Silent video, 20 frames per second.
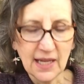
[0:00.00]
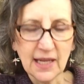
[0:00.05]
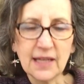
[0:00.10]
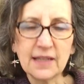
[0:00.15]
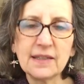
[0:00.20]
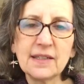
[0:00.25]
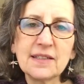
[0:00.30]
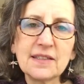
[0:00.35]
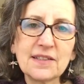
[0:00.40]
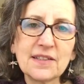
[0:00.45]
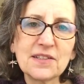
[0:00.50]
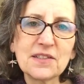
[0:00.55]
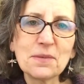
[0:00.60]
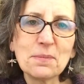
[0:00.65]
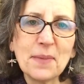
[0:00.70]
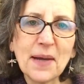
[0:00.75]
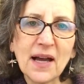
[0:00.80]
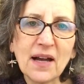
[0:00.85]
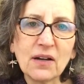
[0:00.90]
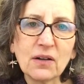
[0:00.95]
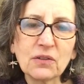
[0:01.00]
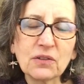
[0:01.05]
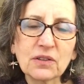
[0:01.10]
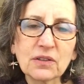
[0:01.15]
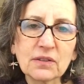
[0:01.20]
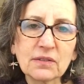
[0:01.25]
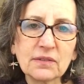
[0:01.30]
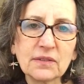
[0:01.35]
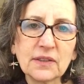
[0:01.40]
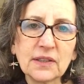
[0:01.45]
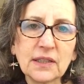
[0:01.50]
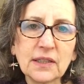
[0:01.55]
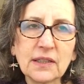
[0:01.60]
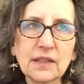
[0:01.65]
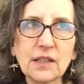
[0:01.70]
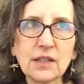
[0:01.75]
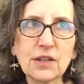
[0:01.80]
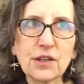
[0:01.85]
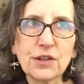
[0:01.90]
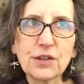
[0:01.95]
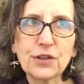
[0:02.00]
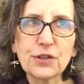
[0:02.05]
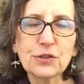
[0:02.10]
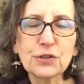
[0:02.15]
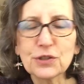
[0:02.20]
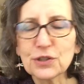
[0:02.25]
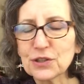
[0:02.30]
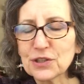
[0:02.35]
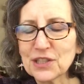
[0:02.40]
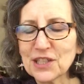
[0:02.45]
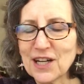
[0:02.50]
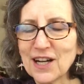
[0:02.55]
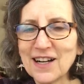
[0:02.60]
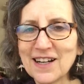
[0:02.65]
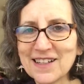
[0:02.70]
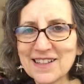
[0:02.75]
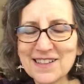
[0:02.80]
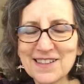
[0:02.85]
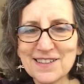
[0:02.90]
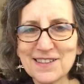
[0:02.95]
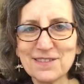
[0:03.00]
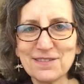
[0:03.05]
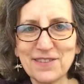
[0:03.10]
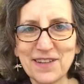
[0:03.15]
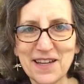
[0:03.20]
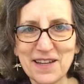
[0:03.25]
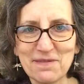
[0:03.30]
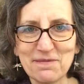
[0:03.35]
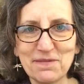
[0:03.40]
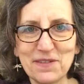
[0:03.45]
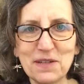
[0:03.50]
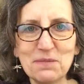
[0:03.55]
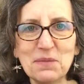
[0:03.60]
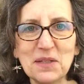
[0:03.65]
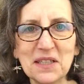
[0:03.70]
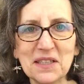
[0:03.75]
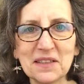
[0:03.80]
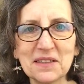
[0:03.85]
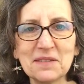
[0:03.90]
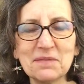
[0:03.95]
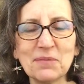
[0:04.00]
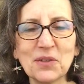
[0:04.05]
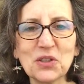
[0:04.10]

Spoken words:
And this is about the third kind of amphibian.